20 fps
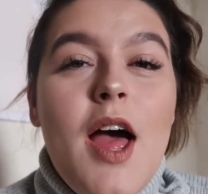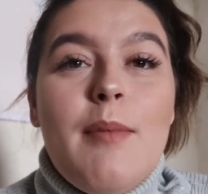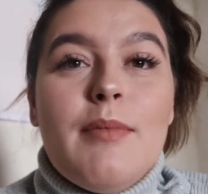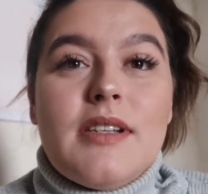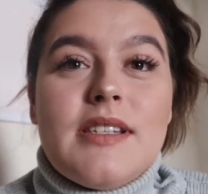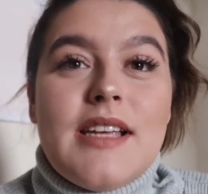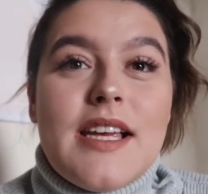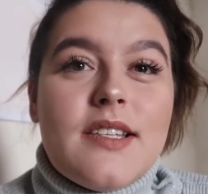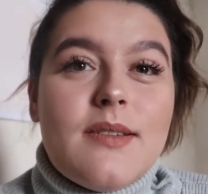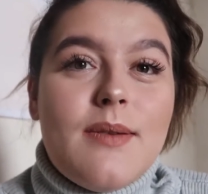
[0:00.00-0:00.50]

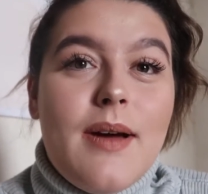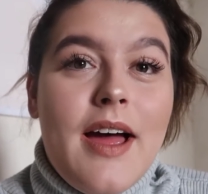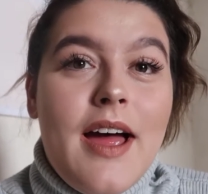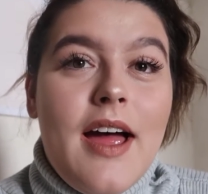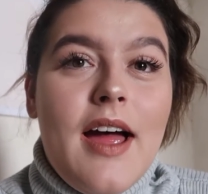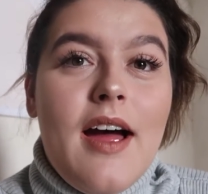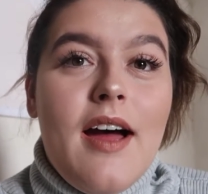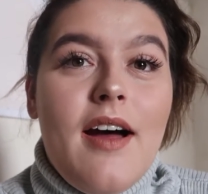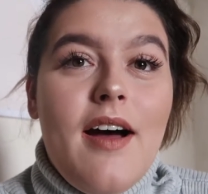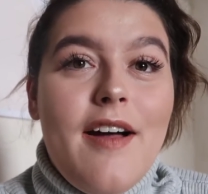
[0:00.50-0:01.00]
because that's
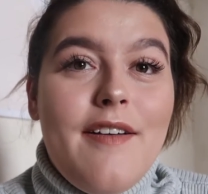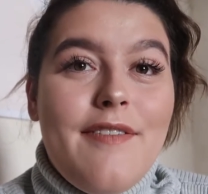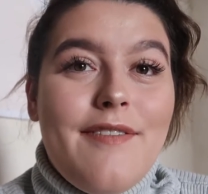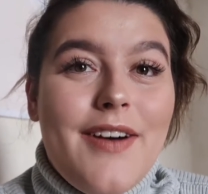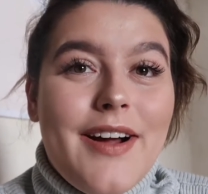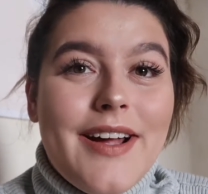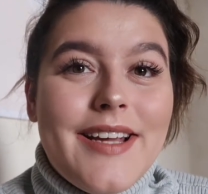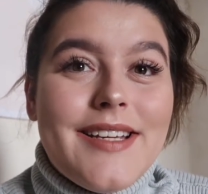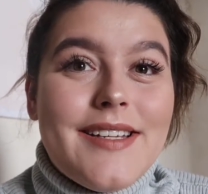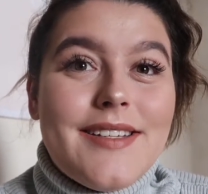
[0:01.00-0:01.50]
where I
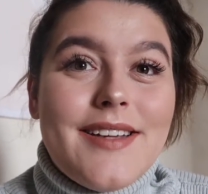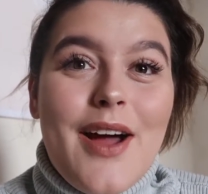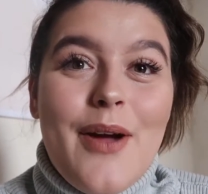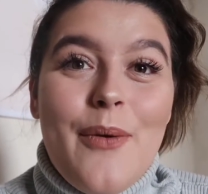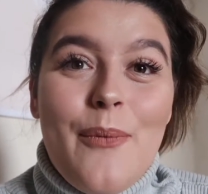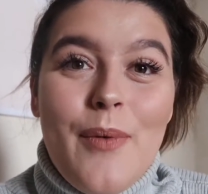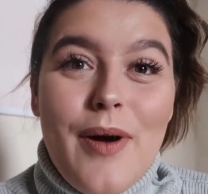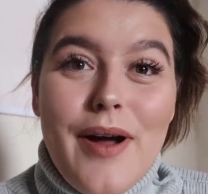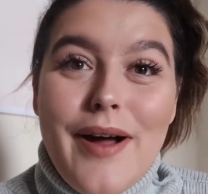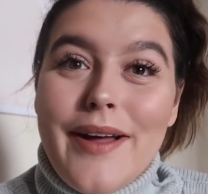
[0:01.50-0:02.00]
find
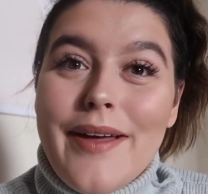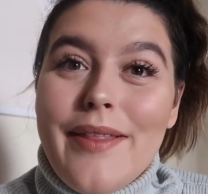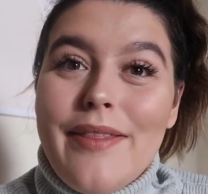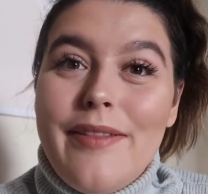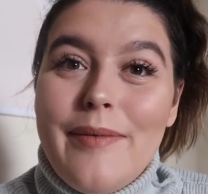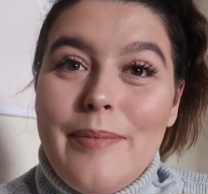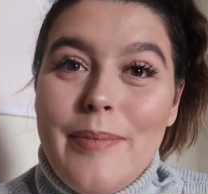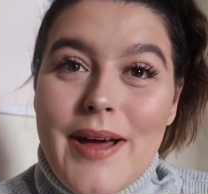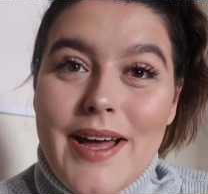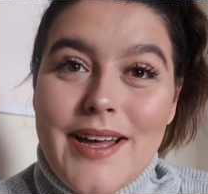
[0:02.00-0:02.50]
I work
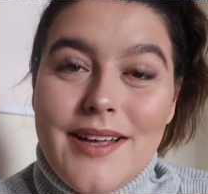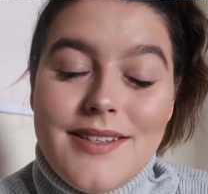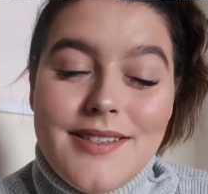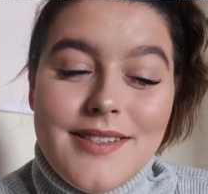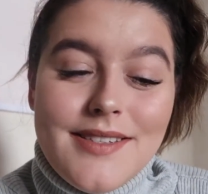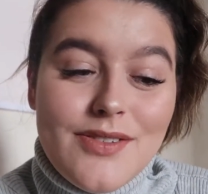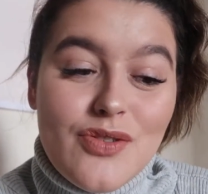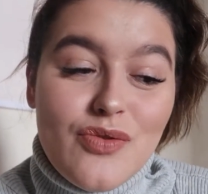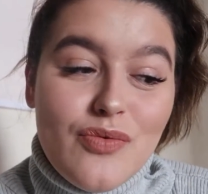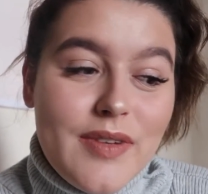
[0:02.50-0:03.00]
the
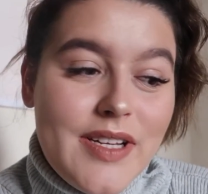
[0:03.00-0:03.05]
best